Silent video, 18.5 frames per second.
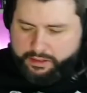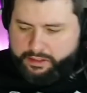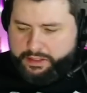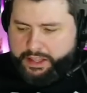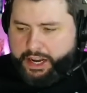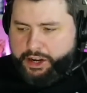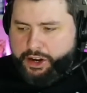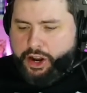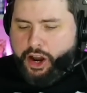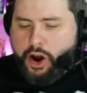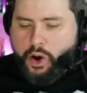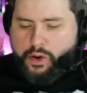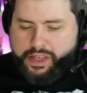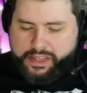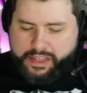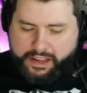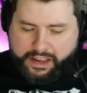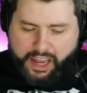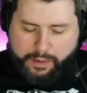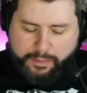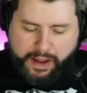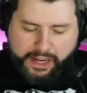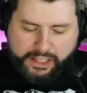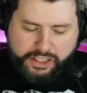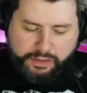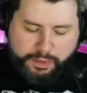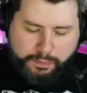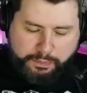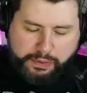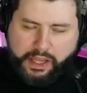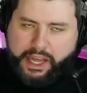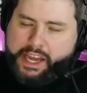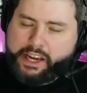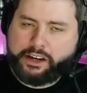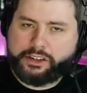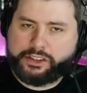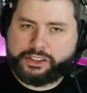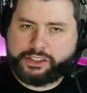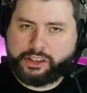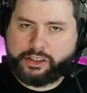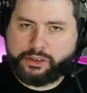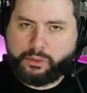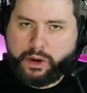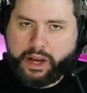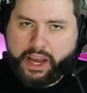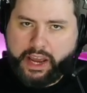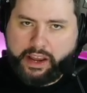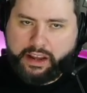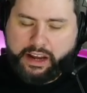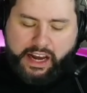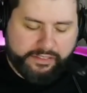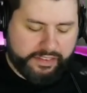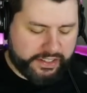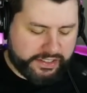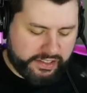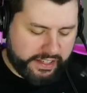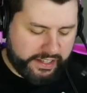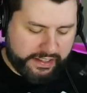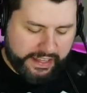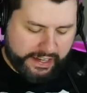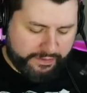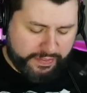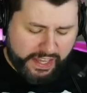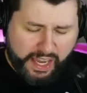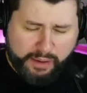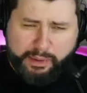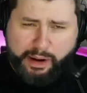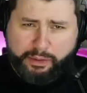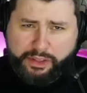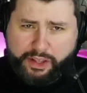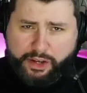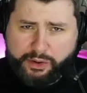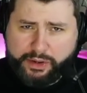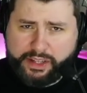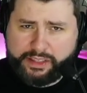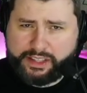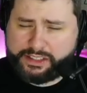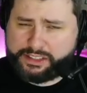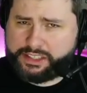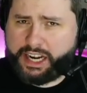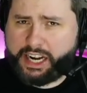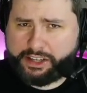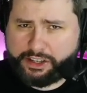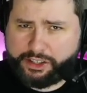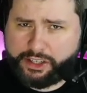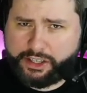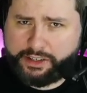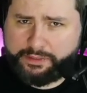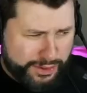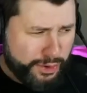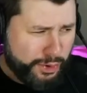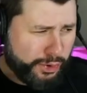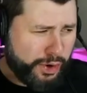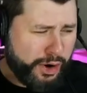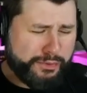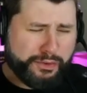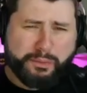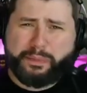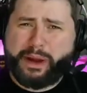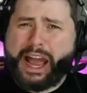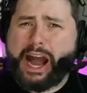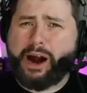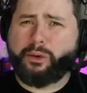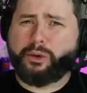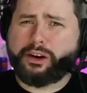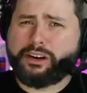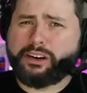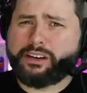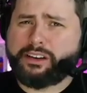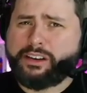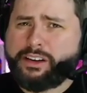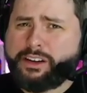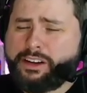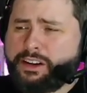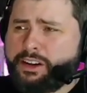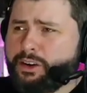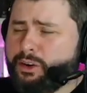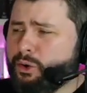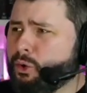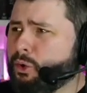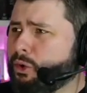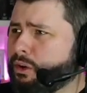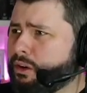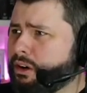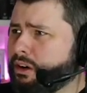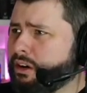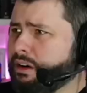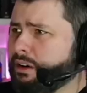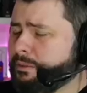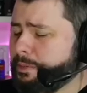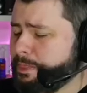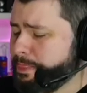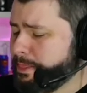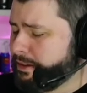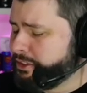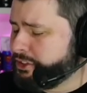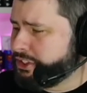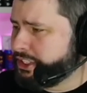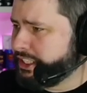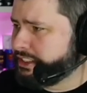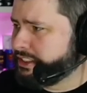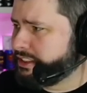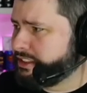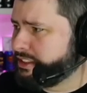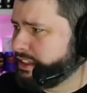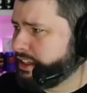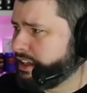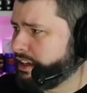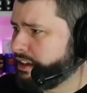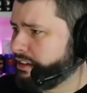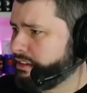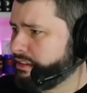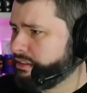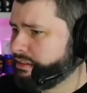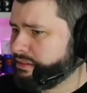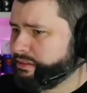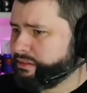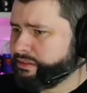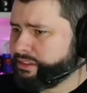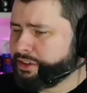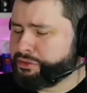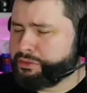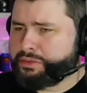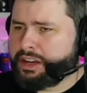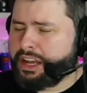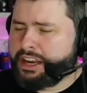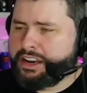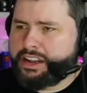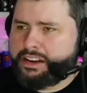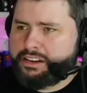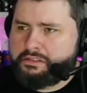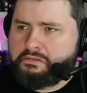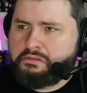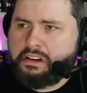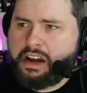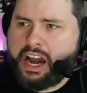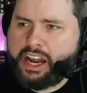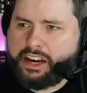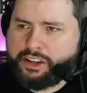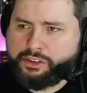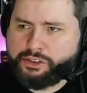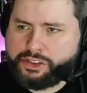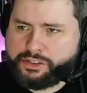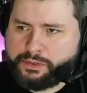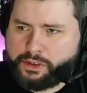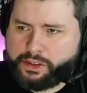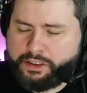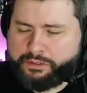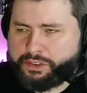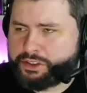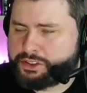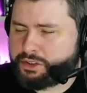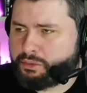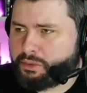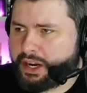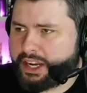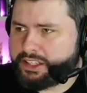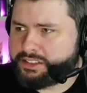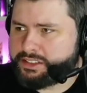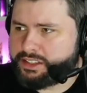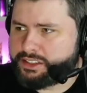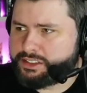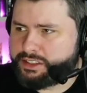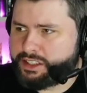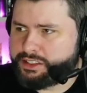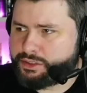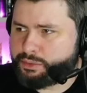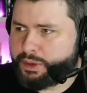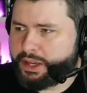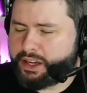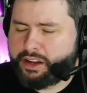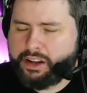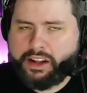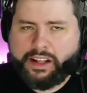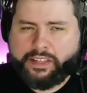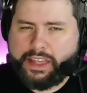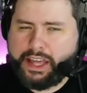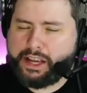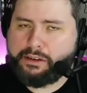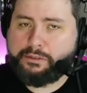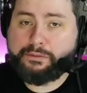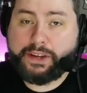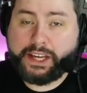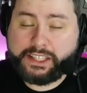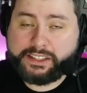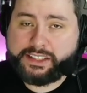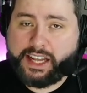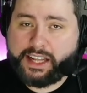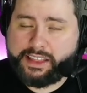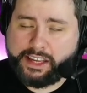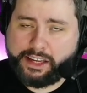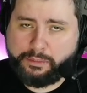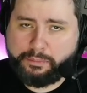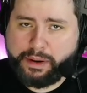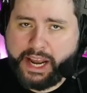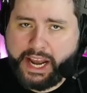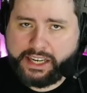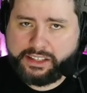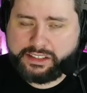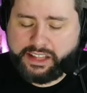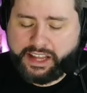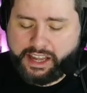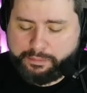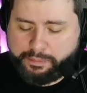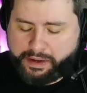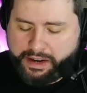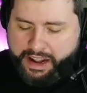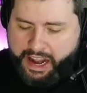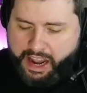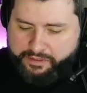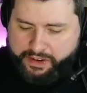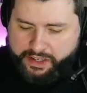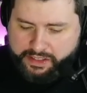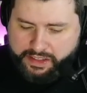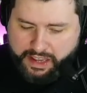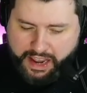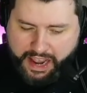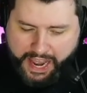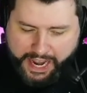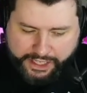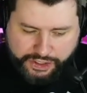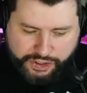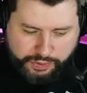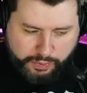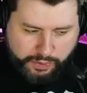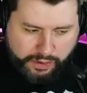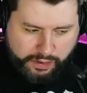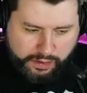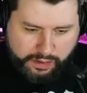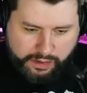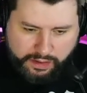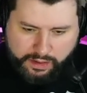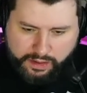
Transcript: they know that the game has to be played in a certain way. Obviously, like if they come out with a unit that's not good or overpowered or just not useful, if there's a race that's weak, they can fix that, they can patch that. But having the actual